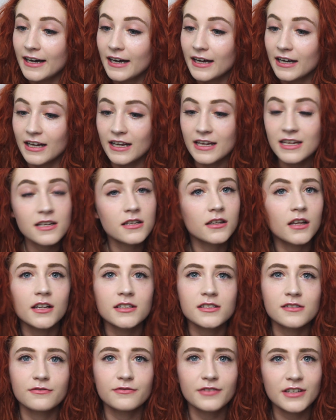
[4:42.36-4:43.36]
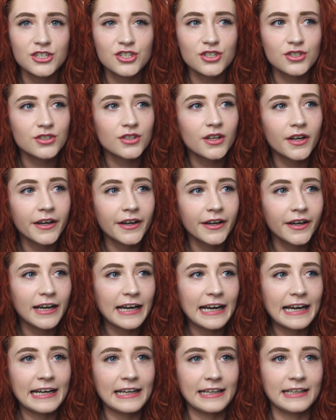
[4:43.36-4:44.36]
I eat lots of fish.
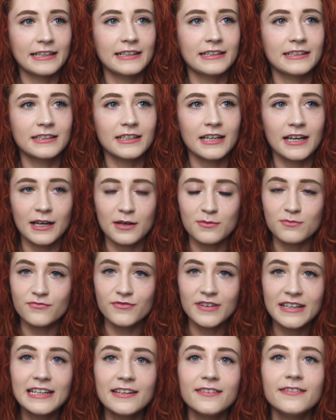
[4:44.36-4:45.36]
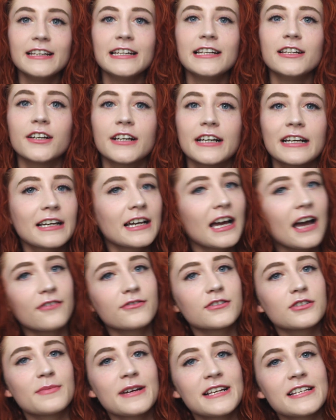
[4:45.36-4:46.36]
And I'm really, really looking
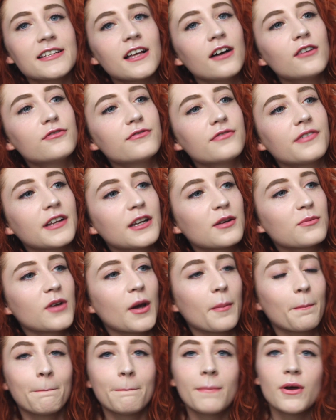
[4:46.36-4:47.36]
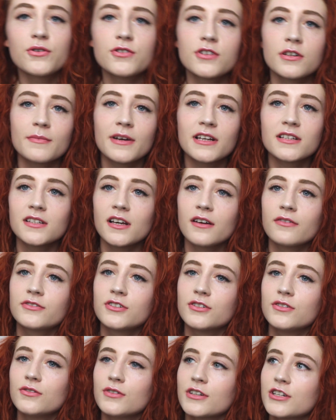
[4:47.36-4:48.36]
after myself, and I'm not pushing myself
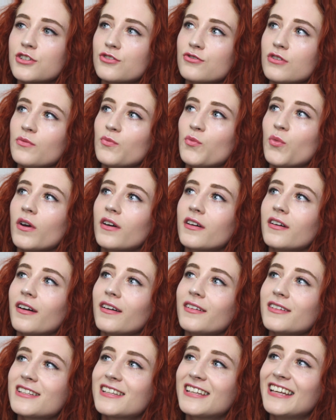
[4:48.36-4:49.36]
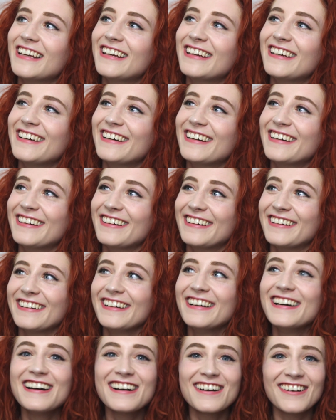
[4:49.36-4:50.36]
to do extreme workouts
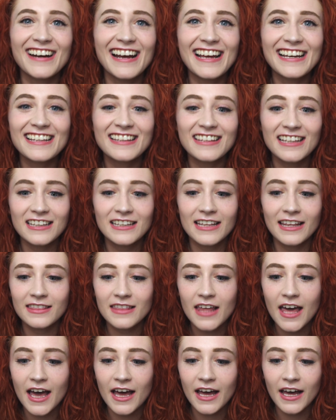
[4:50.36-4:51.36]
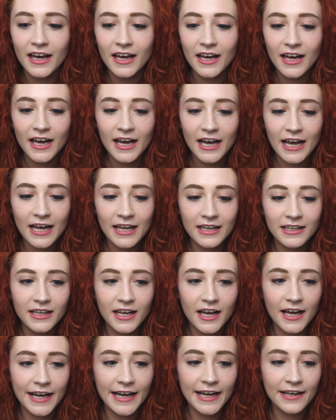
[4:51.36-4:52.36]
or anything like that.
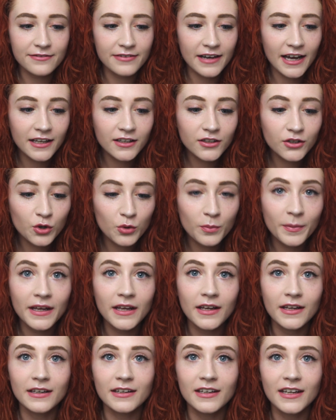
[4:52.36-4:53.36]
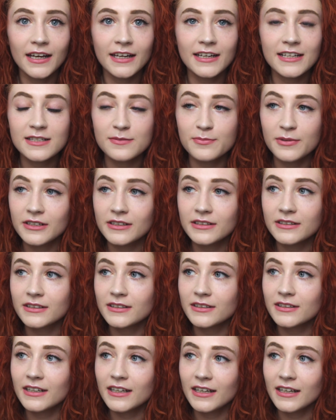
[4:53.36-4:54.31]
And I've had no pain, and it's been